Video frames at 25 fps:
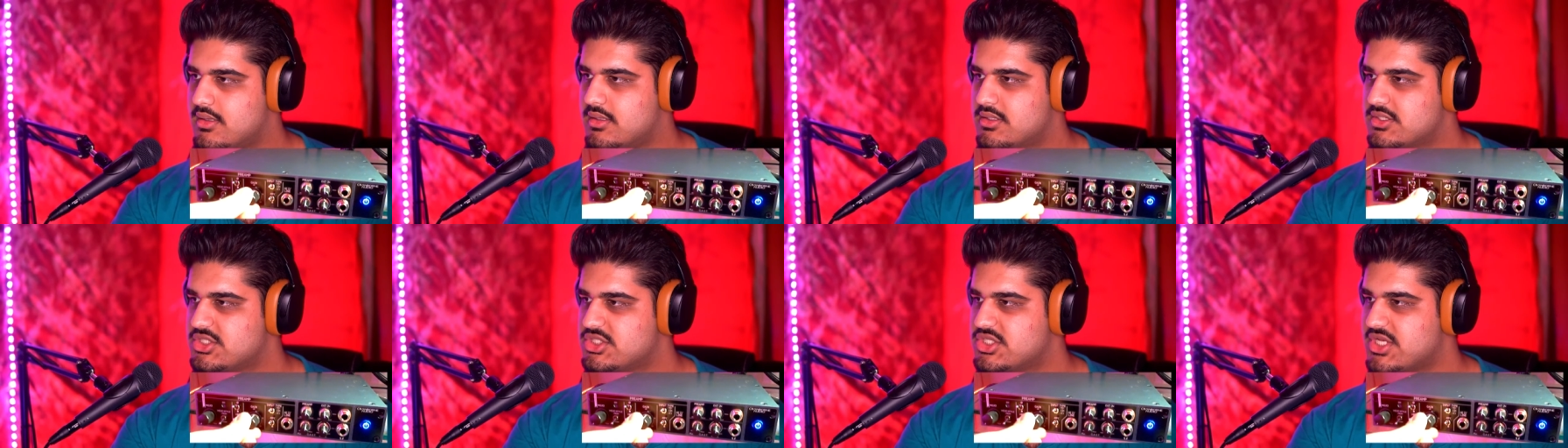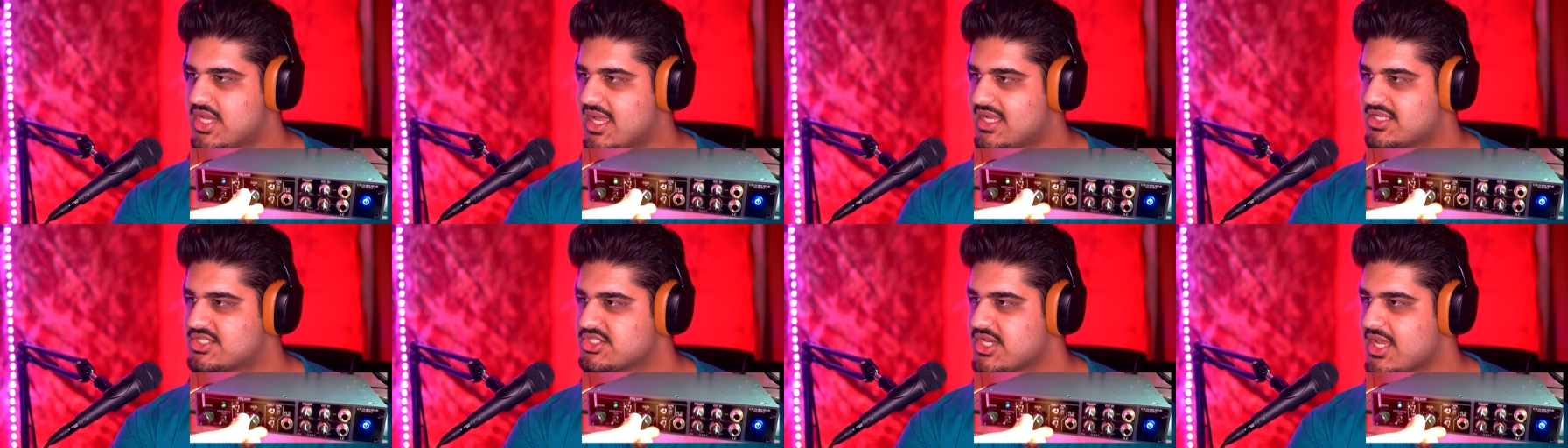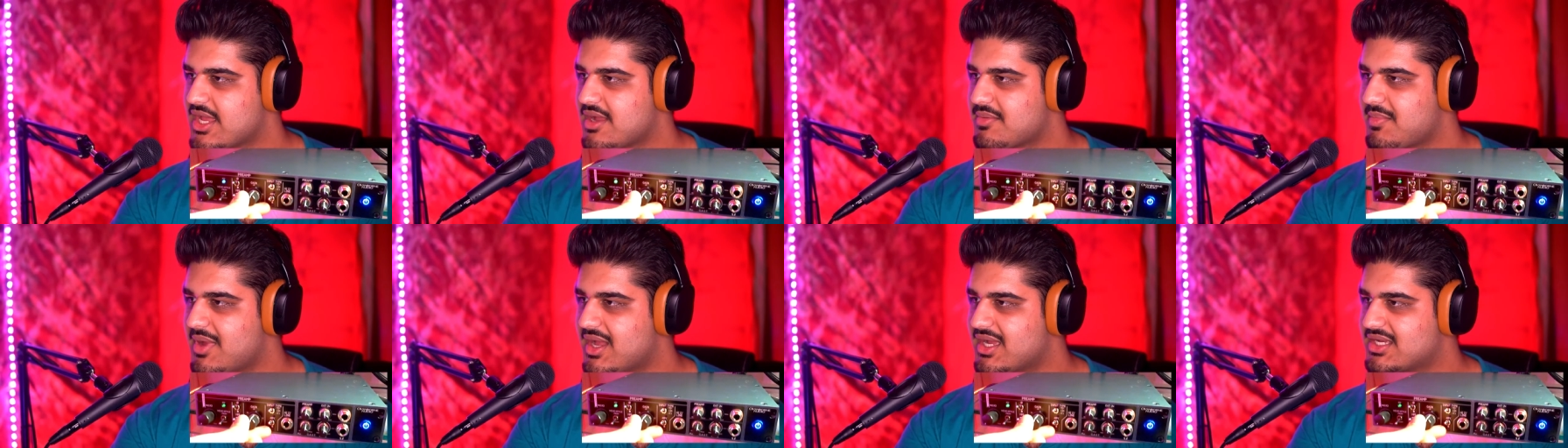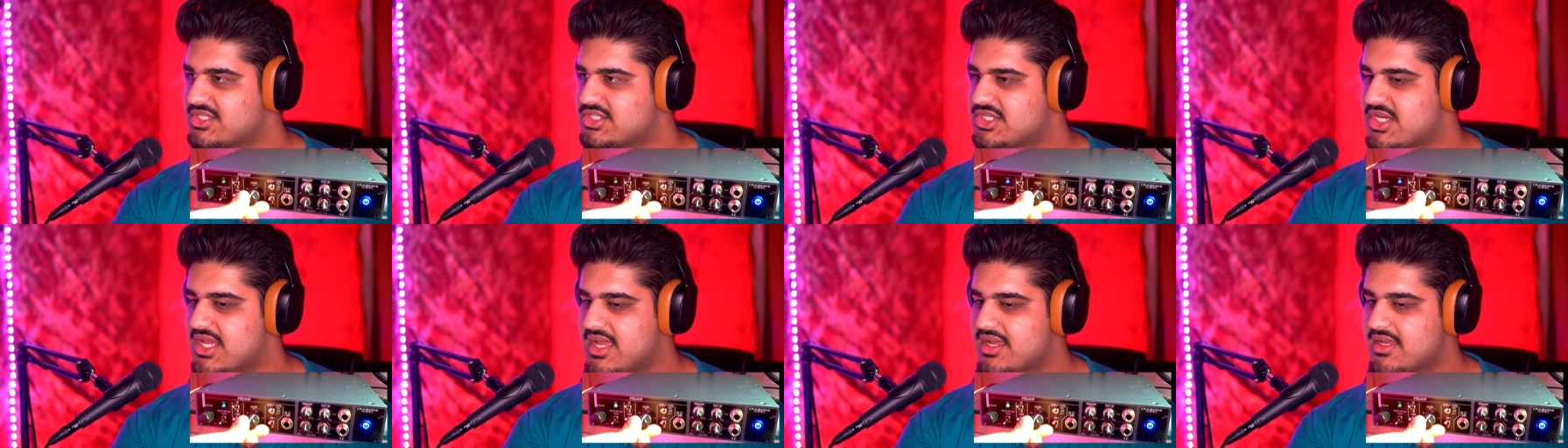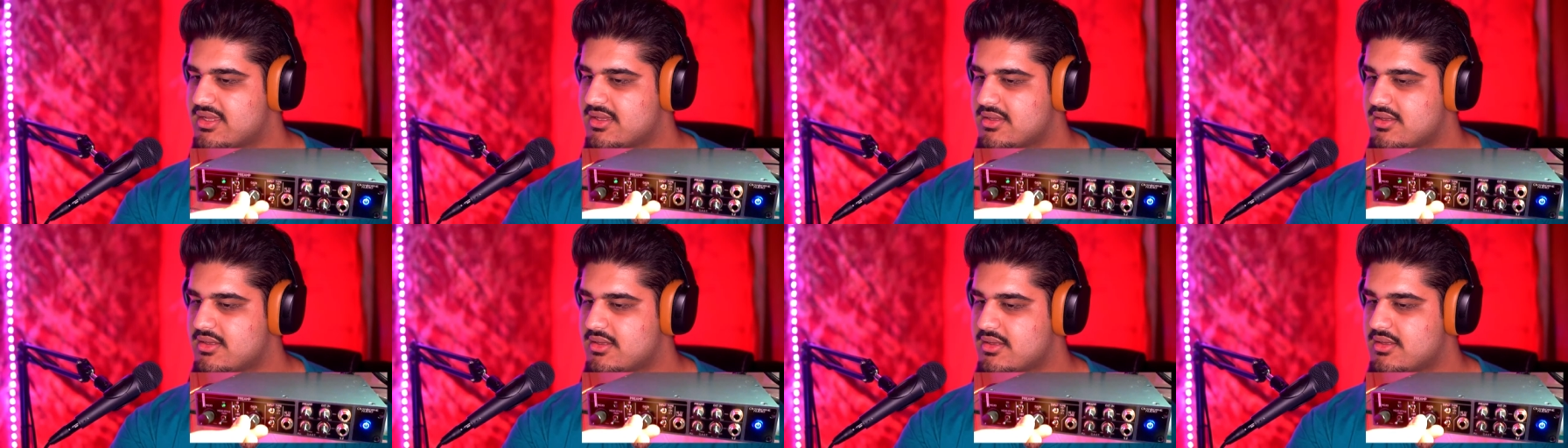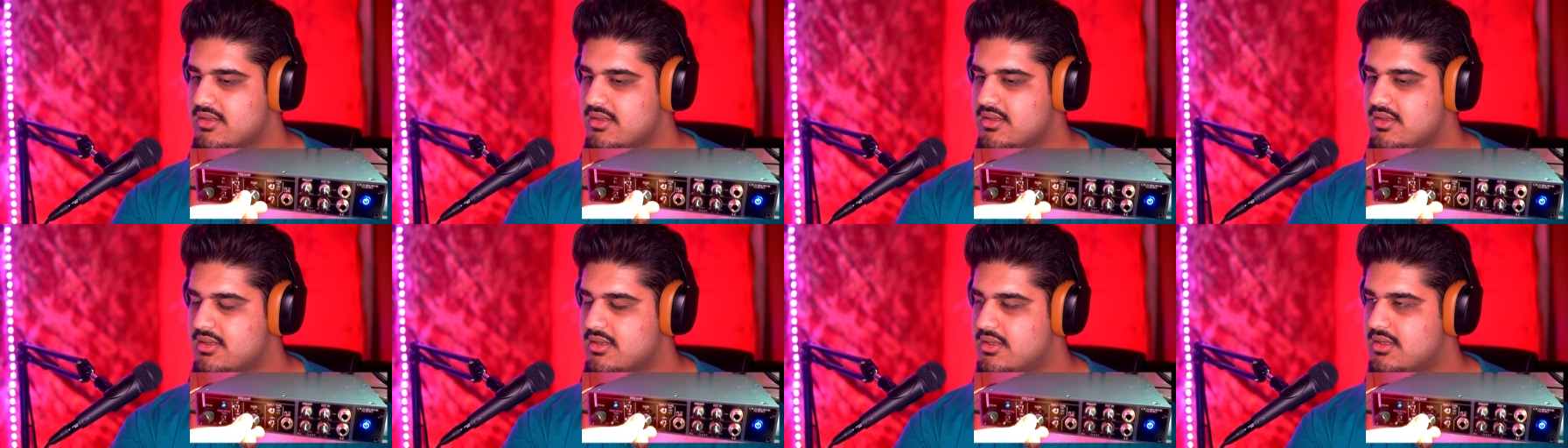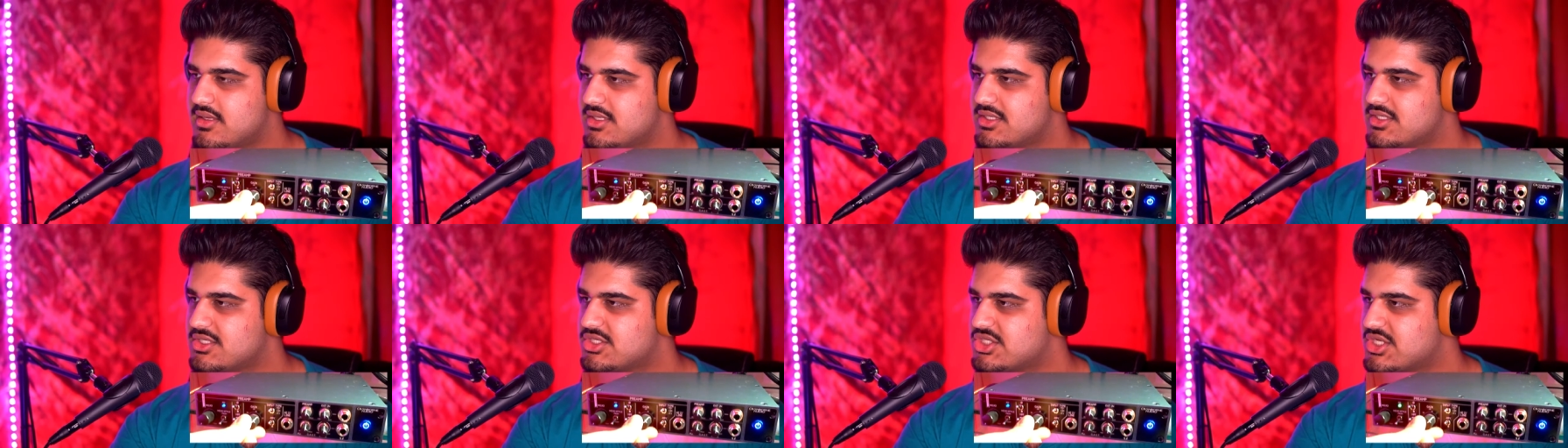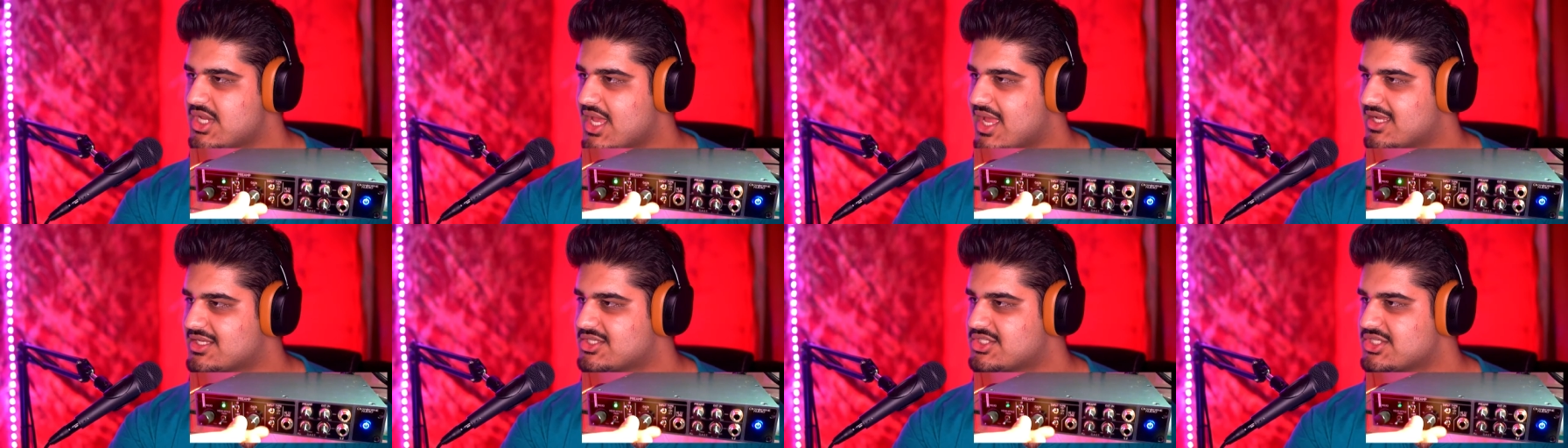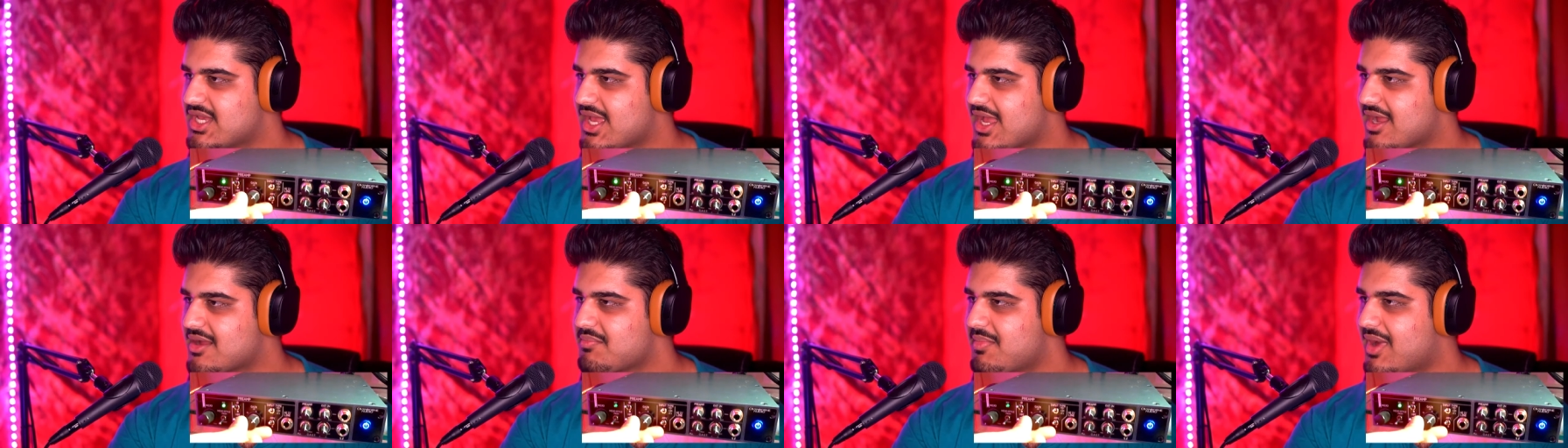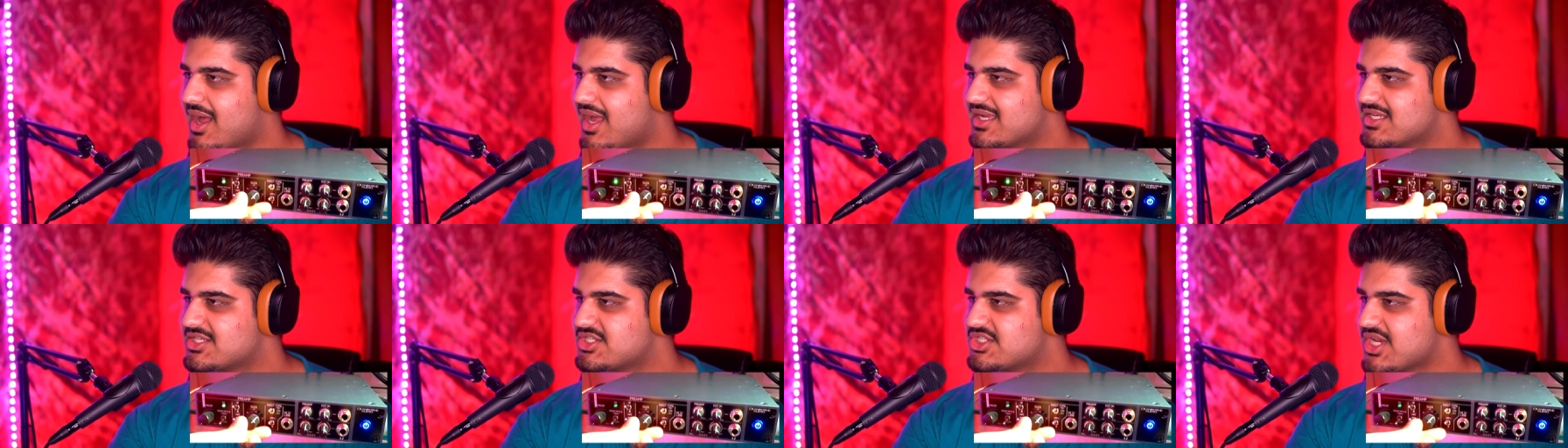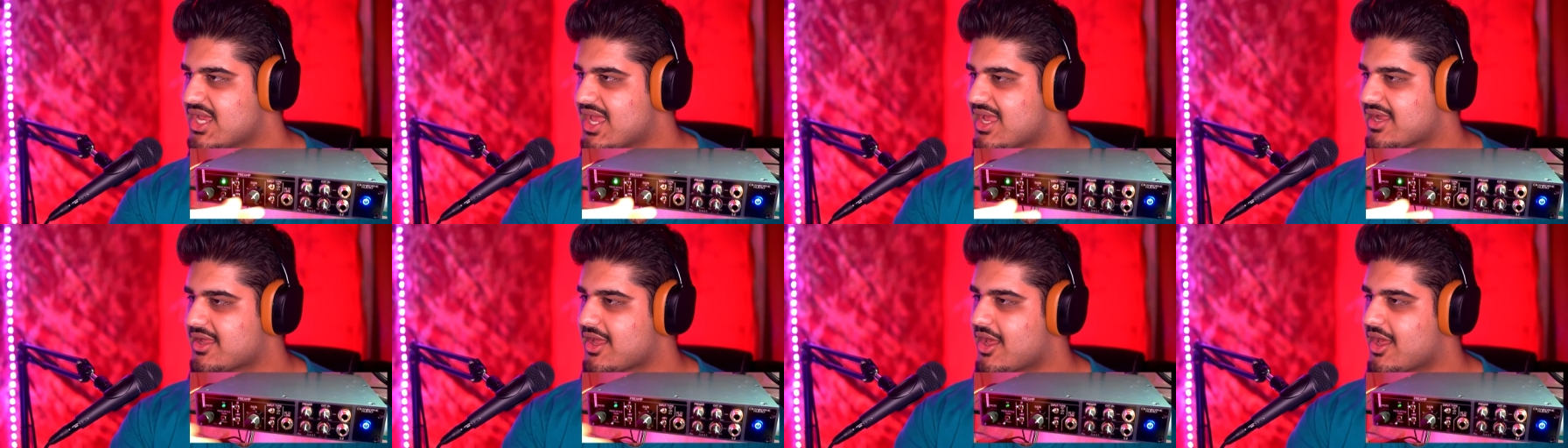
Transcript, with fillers: Check, check, mic check. Check, check, mic check.